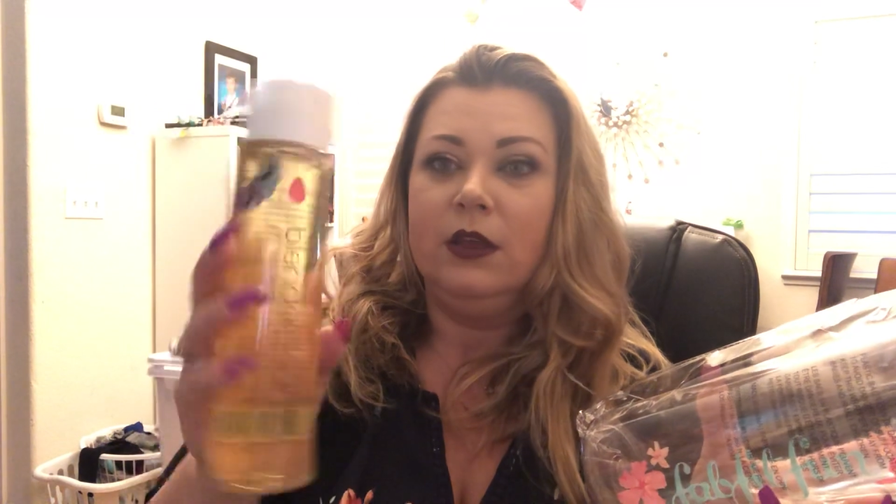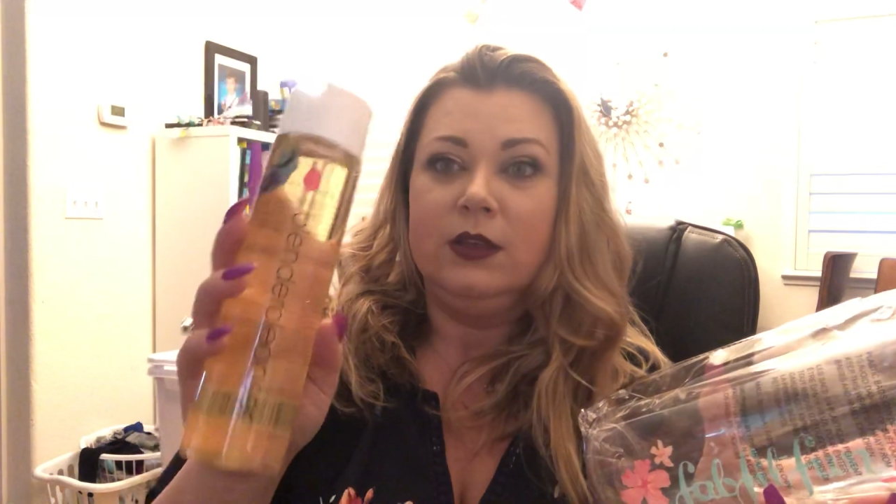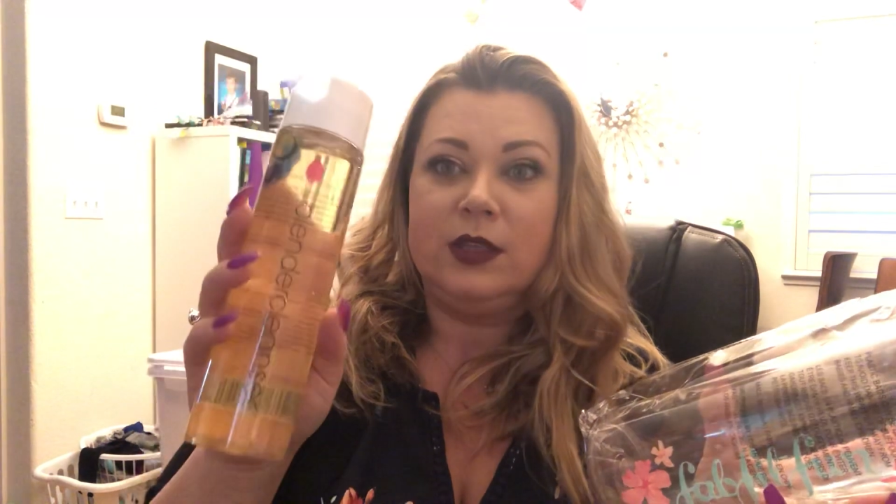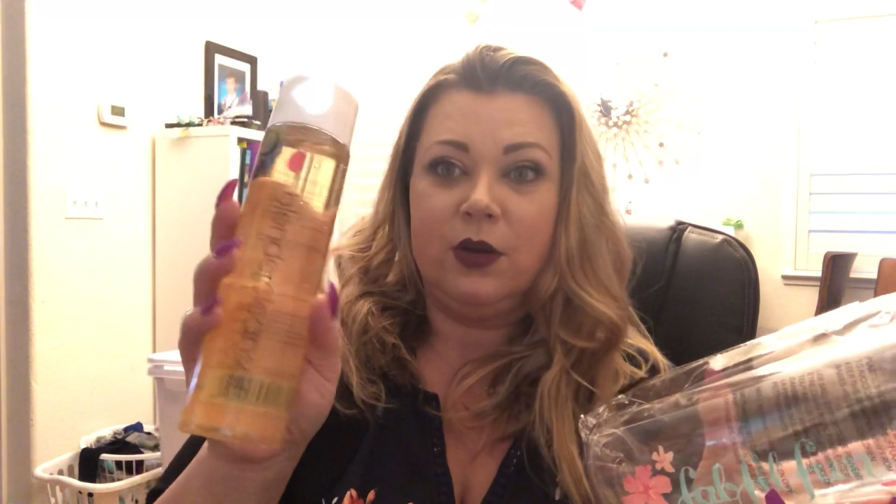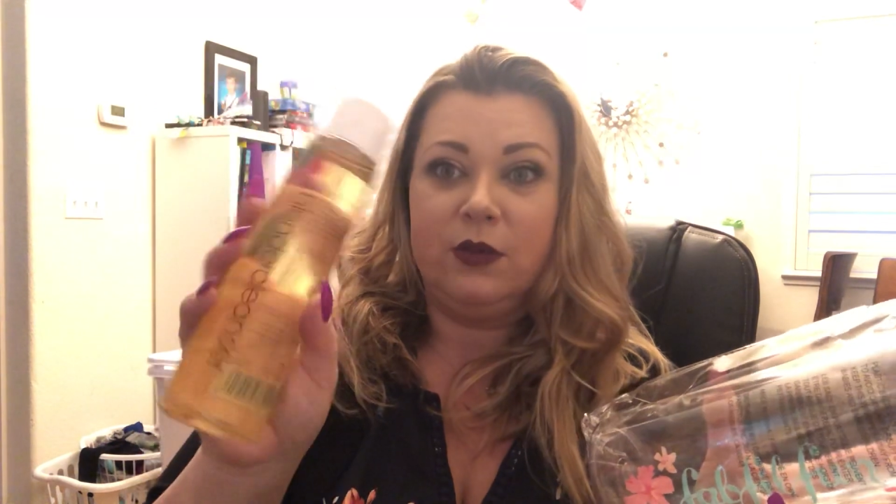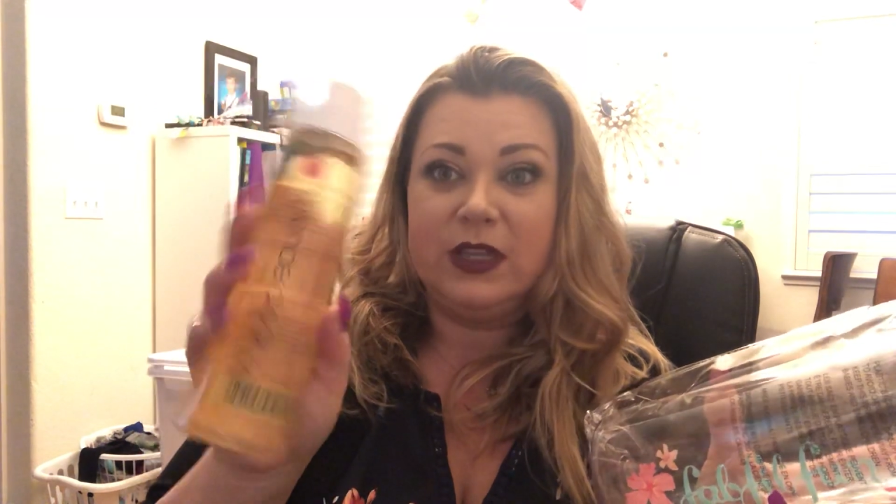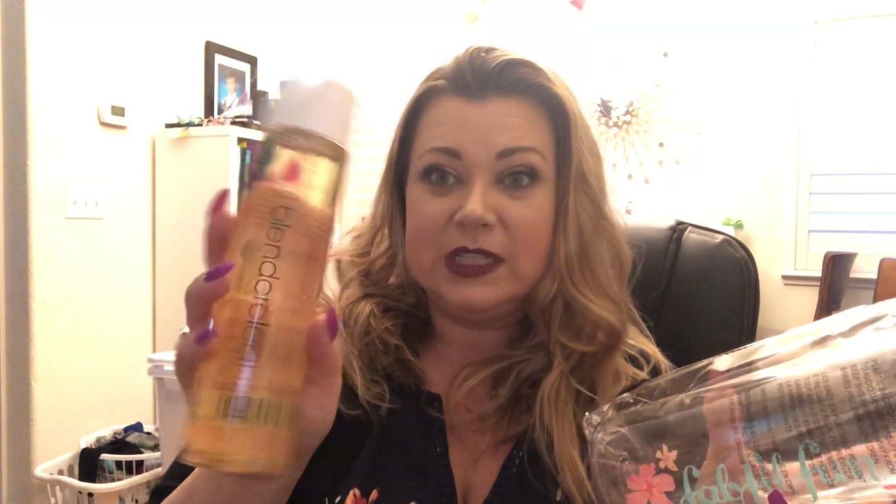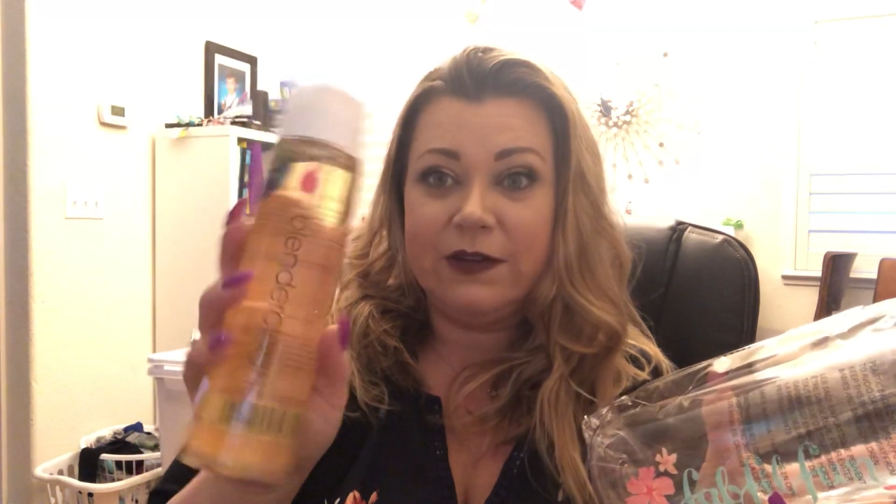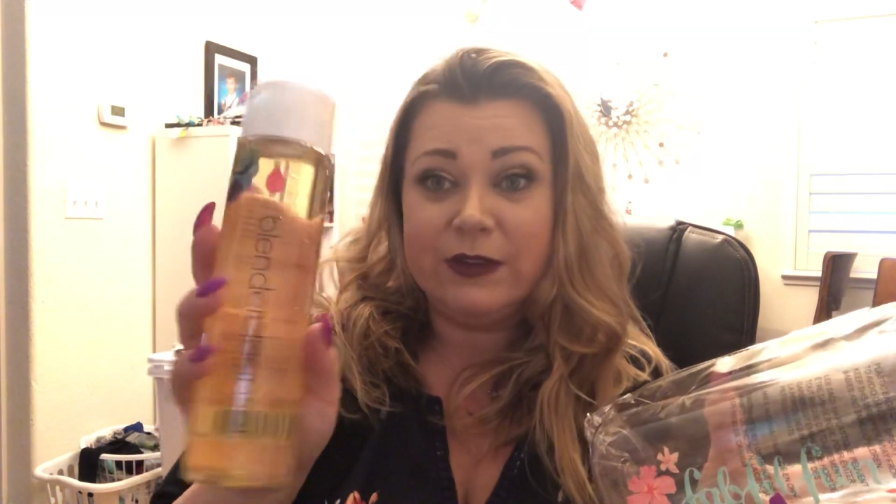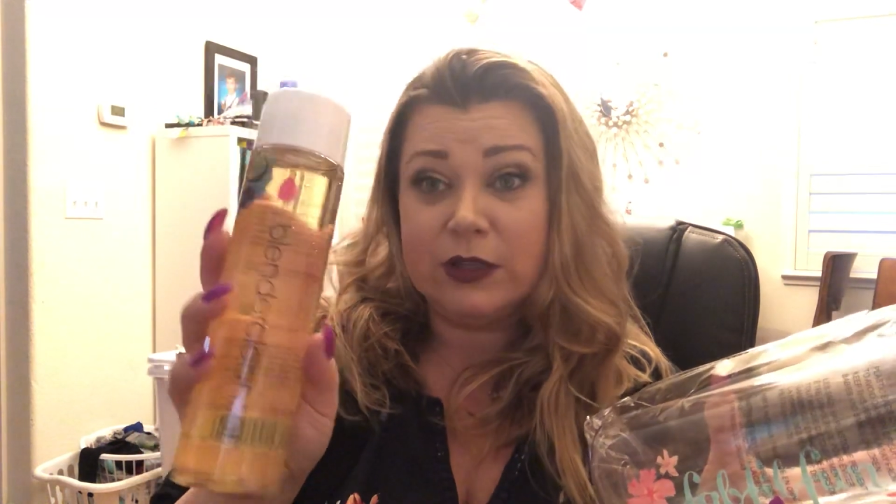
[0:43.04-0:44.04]
So this
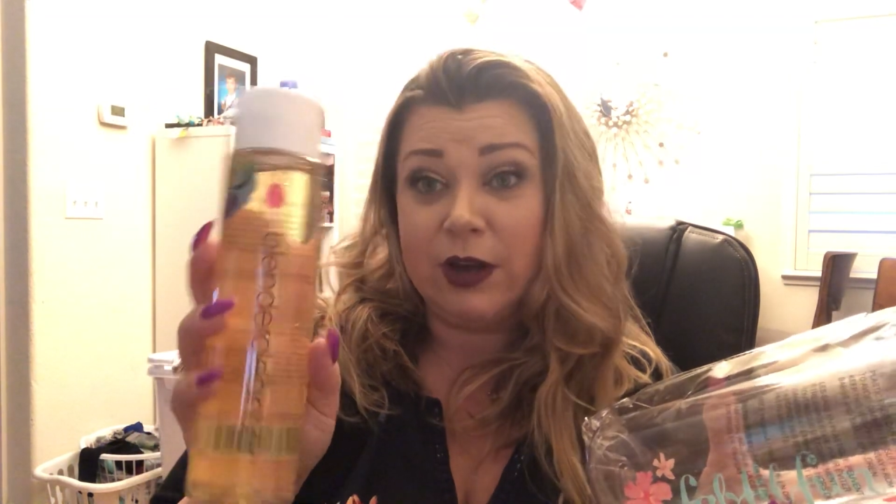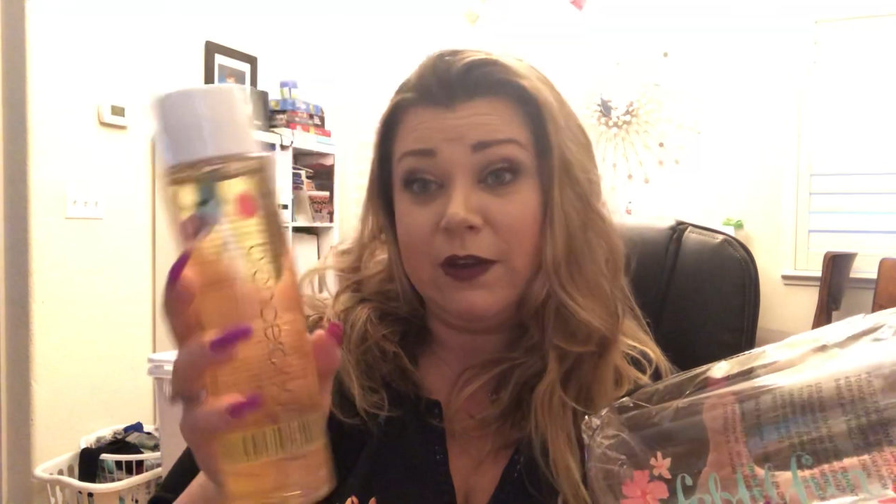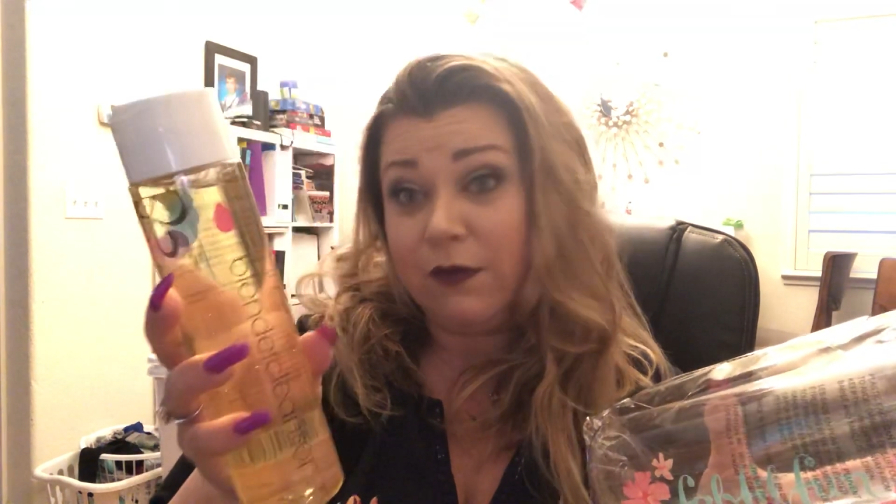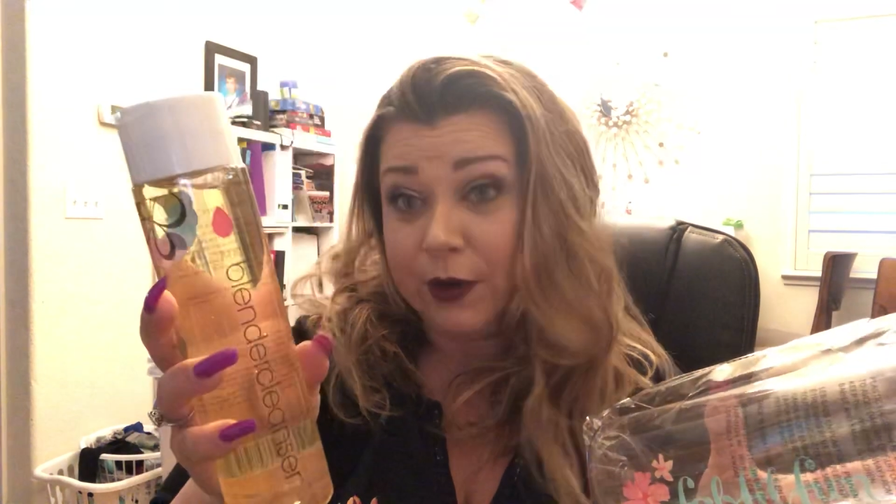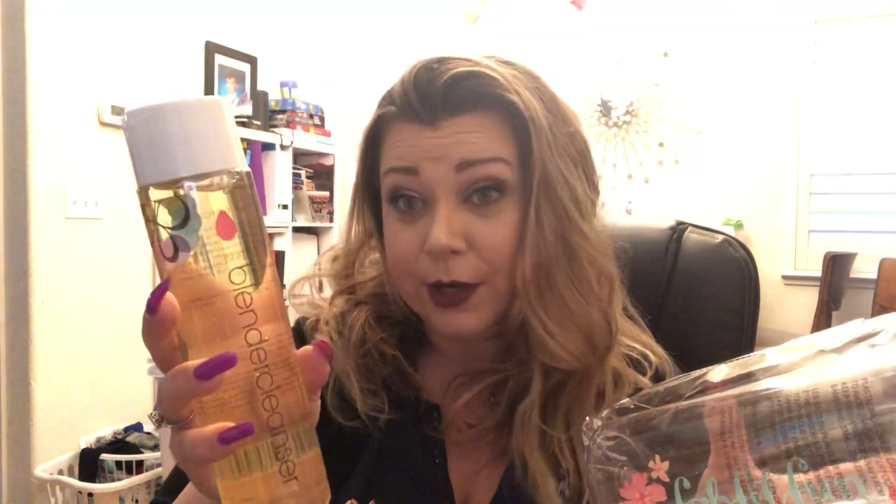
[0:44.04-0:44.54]
stuff is great for